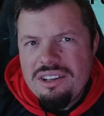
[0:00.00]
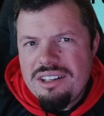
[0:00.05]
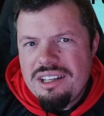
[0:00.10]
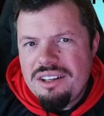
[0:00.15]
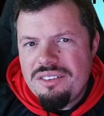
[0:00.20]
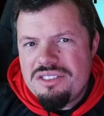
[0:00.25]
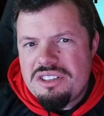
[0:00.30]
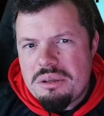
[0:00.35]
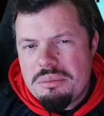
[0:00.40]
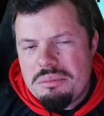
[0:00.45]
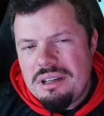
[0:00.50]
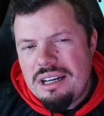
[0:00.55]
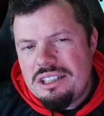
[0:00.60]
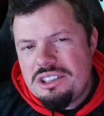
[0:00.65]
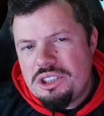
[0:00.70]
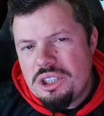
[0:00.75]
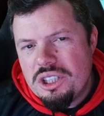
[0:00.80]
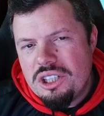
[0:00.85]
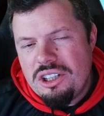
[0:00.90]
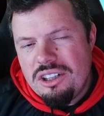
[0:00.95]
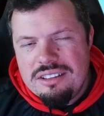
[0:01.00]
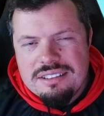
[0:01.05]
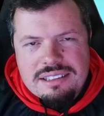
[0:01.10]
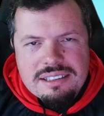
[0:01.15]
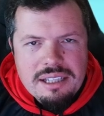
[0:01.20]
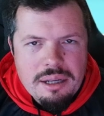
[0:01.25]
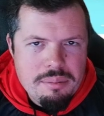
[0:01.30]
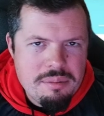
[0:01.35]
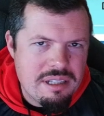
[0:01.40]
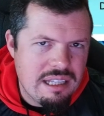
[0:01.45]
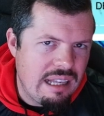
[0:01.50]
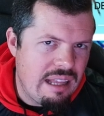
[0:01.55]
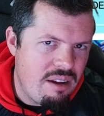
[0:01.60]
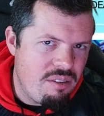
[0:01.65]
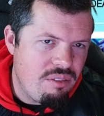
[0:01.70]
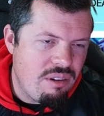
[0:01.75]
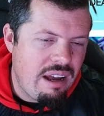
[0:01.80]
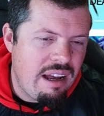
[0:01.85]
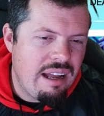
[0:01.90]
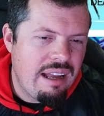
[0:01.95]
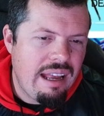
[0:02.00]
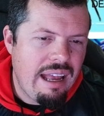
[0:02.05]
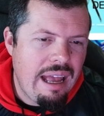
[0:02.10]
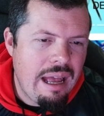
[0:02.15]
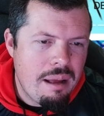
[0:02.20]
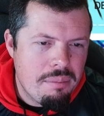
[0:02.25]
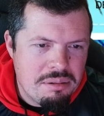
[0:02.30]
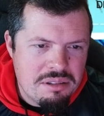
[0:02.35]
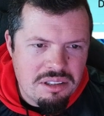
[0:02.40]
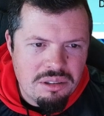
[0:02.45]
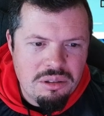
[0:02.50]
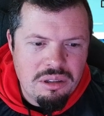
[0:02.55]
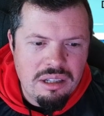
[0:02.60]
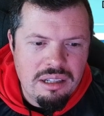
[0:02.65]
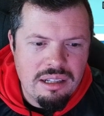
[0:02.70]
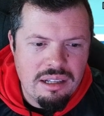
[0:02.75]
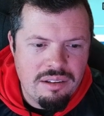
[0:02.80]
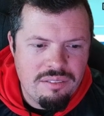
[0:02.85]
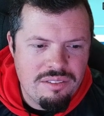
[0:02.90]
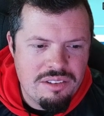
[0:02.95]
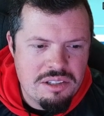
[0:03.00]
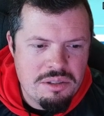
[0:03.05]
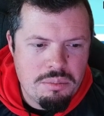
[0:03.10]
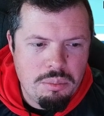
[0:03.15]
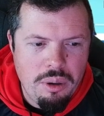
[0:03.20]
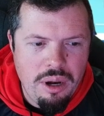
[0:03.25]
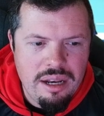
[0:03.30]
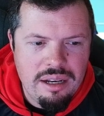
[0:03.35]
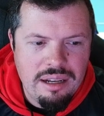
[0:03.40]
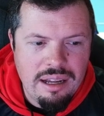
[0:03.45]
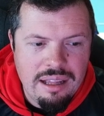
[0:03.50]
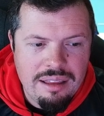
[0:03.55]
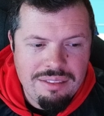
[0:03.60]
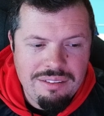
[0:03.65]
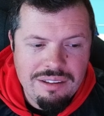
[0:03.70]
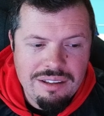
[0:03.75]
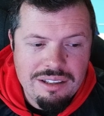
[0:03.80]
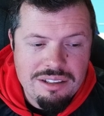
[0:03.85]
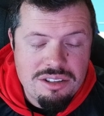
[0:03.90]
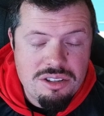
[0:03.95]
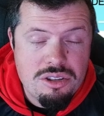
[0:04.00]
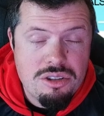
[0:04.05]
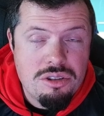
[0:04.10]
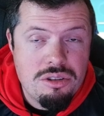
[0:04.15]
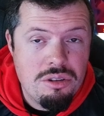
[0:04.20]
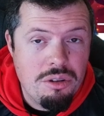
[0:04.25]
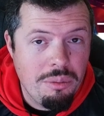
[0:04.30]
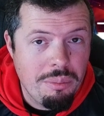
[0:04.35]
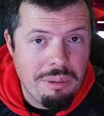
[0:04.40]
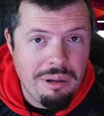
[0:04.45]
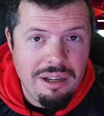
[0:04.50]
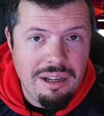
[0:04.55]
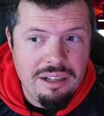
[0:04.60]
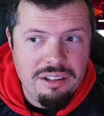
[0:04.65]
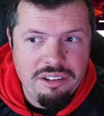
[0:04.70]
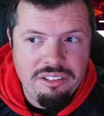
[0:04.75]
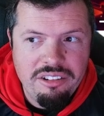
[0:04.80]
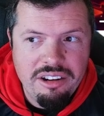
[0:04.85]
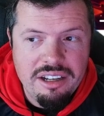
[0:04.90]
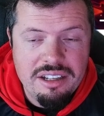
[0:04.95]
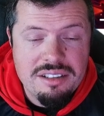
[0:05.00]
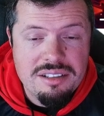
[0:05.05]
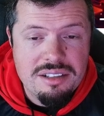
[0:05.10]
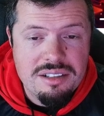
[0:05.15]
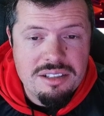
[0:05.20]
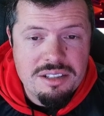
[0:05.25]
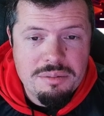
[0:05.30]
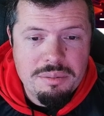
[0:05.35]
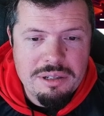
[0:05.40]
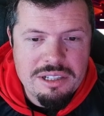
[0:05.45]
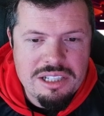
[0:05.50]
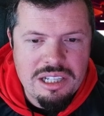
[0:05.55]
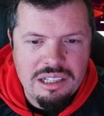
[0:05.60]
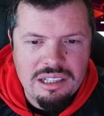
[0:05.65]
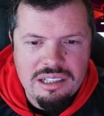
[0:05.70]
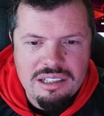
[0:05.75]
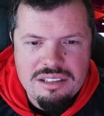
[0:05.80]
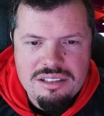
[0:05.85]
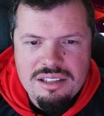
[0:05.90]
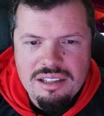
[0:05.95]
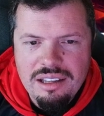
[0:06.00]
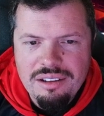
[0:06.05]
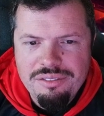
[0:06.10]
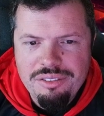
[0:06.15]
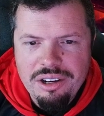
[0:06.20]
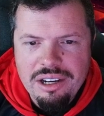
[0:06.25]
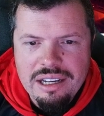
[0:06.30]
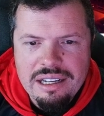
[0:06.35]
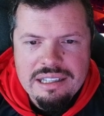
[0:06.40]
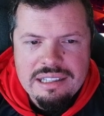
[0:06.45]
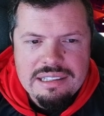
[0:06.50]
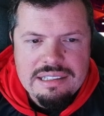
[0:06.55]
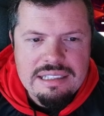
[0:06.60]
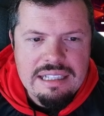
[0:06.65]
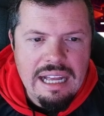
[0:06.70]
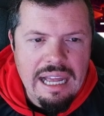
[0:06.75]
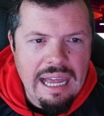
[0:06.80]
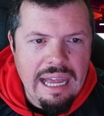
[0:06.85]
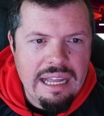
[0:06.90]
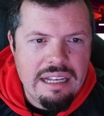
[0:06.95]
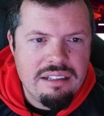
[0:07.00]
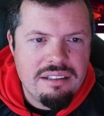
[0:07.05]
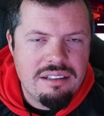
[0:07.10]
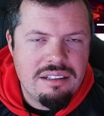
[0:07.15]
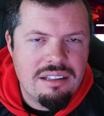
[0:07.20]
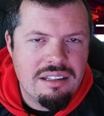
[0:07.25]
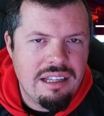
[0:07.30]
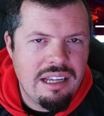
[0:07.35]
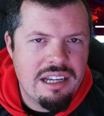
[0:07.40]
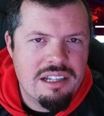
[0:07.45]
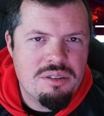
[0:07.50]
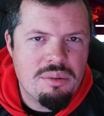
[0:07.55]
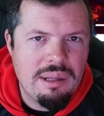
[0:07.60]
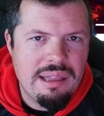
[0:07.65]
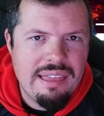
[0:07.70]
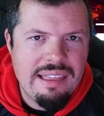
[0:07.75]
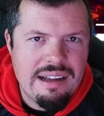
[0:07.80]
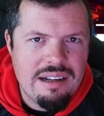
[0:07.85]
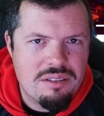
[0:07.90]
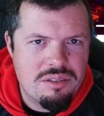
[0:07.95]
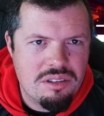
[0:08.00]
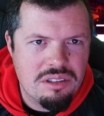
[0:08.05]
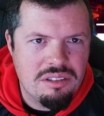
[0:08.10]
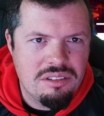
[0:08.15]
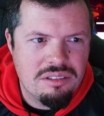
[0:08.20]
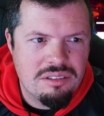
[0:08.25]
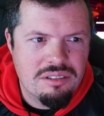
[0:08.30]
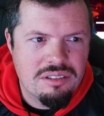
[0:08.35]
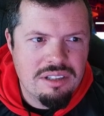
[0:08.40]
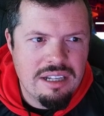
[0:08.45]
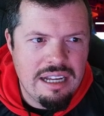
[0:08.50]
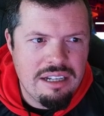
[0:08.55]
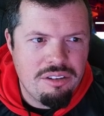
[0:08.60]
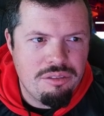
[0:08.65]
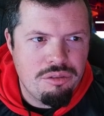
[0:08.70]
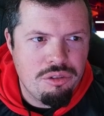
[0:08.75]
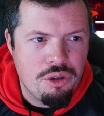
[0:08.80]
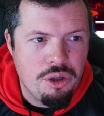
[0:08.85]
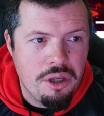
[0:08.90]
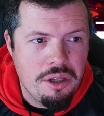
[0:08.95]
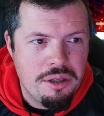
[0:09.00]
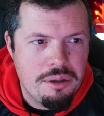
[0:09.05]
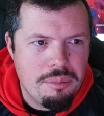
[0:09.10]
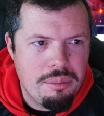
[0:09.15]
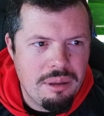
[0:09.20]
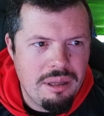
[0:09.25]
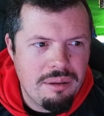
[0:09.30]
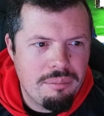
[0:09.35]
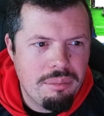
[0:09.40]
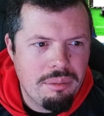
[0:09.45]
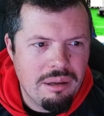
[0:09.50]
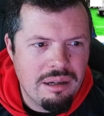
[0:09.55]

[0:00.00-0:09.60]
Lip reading: to give some Nitro Concepts love. I absolutely love this brand. I think it's super underrated, especially here in South Africa, and the X1000 kind of ruined me